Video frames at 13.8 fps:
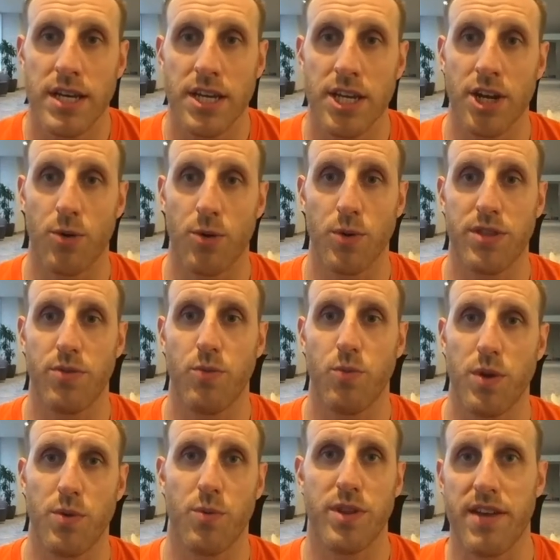
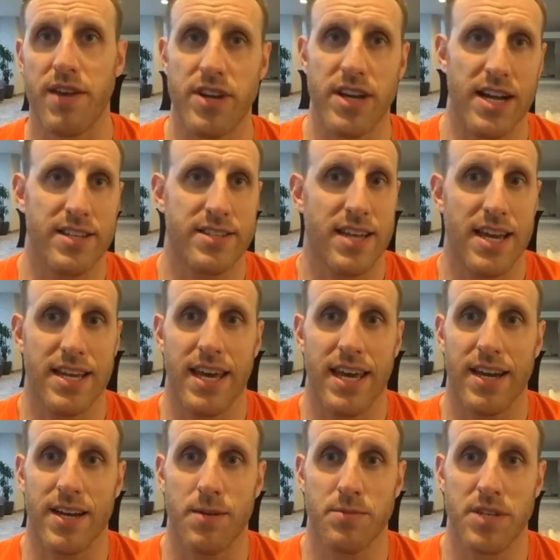With every onside
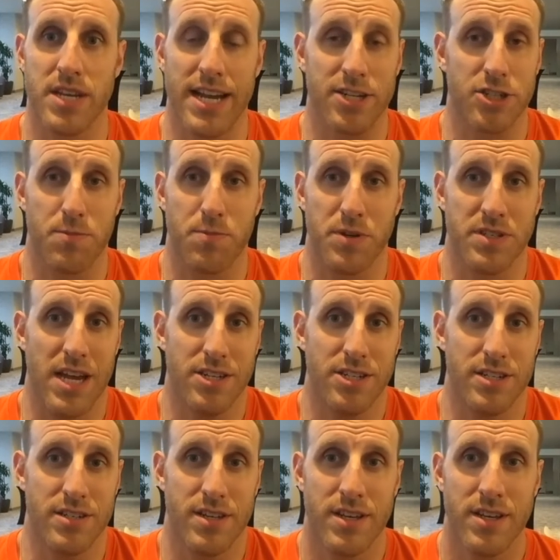kick comes an extra possession,
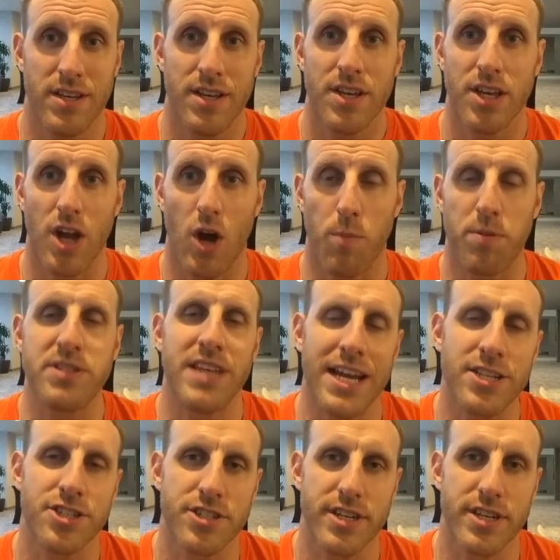
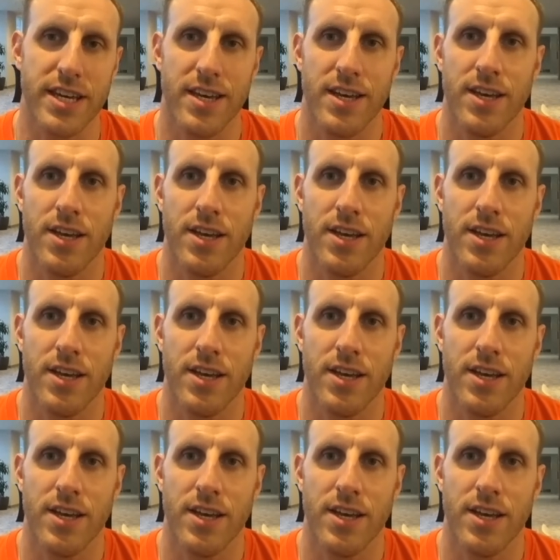potentially.